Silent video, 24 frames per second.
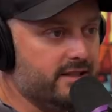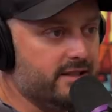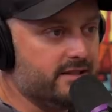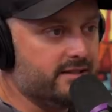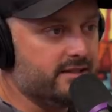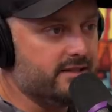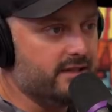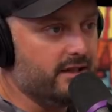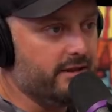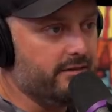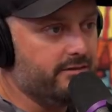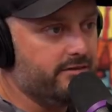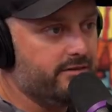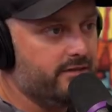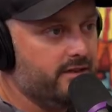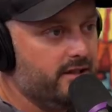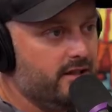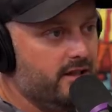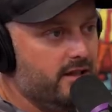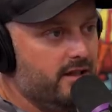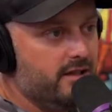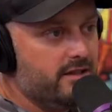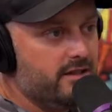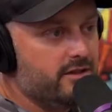this stuff,
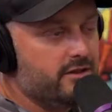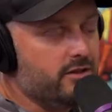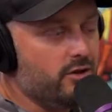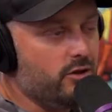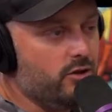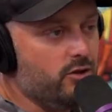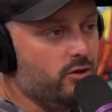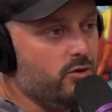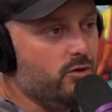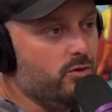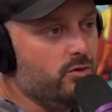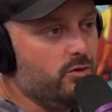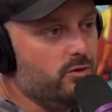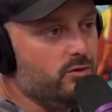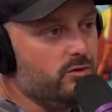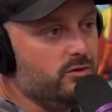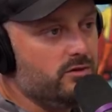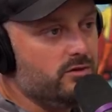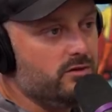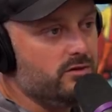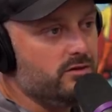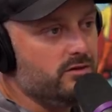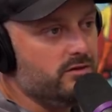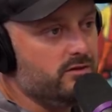so you
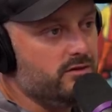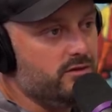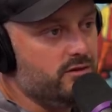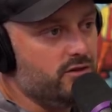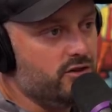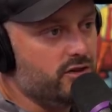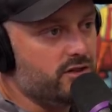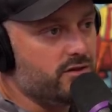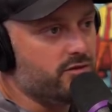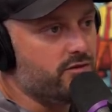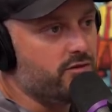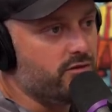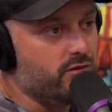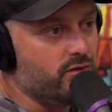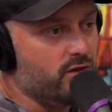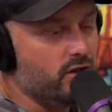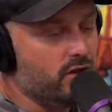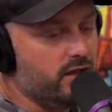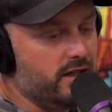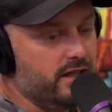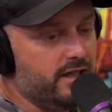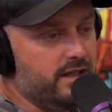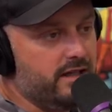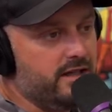just
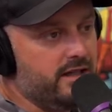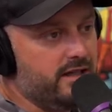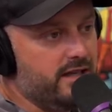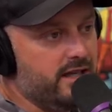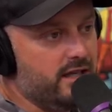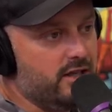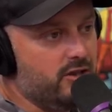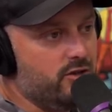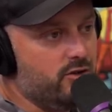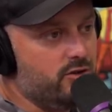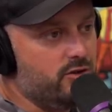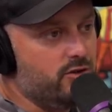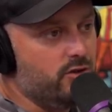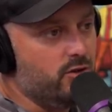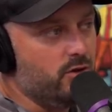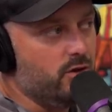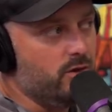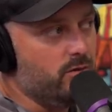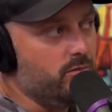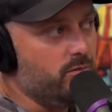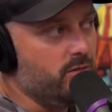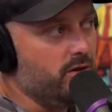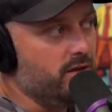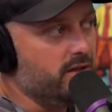really get used to
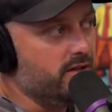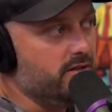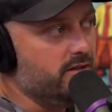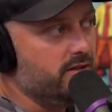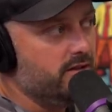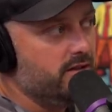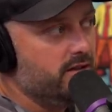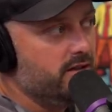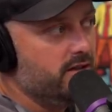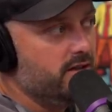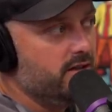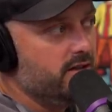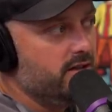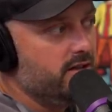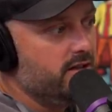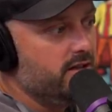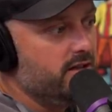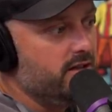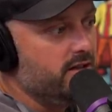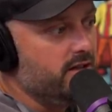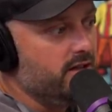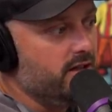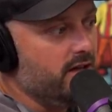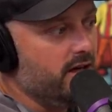it. But
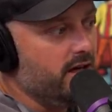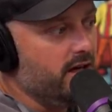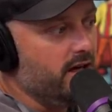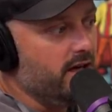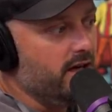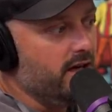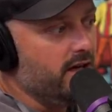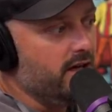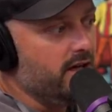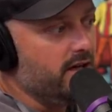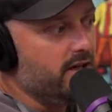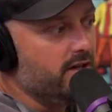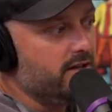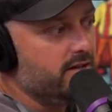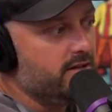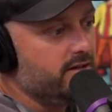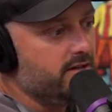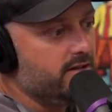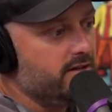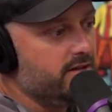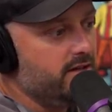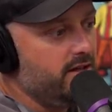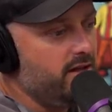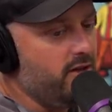you
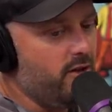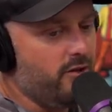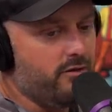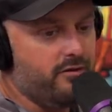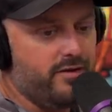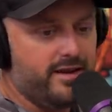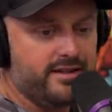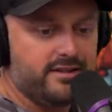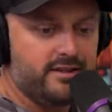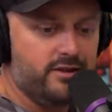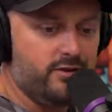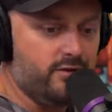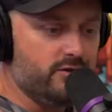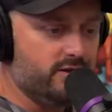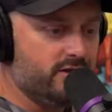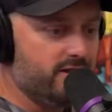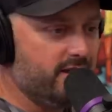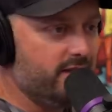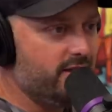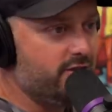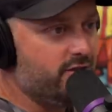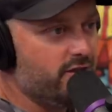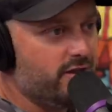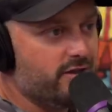know, the fact that you can
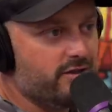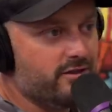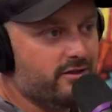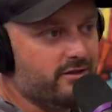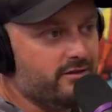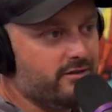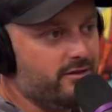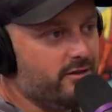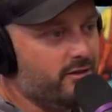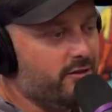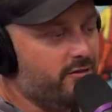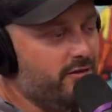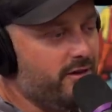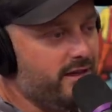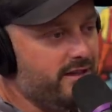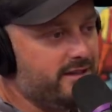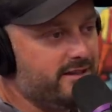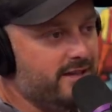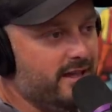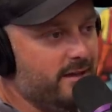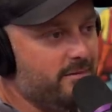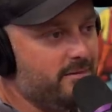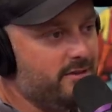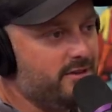see each other on your
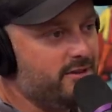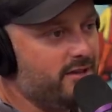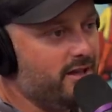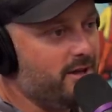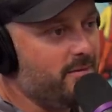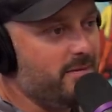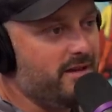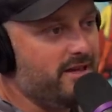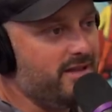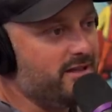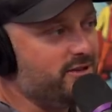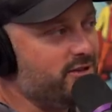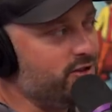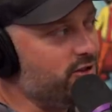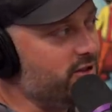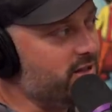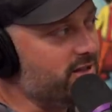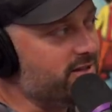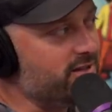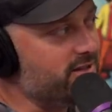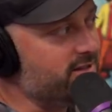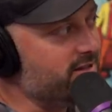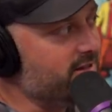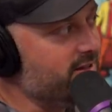FaceTime. I mean, it's
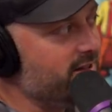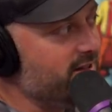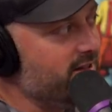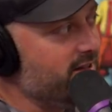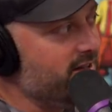just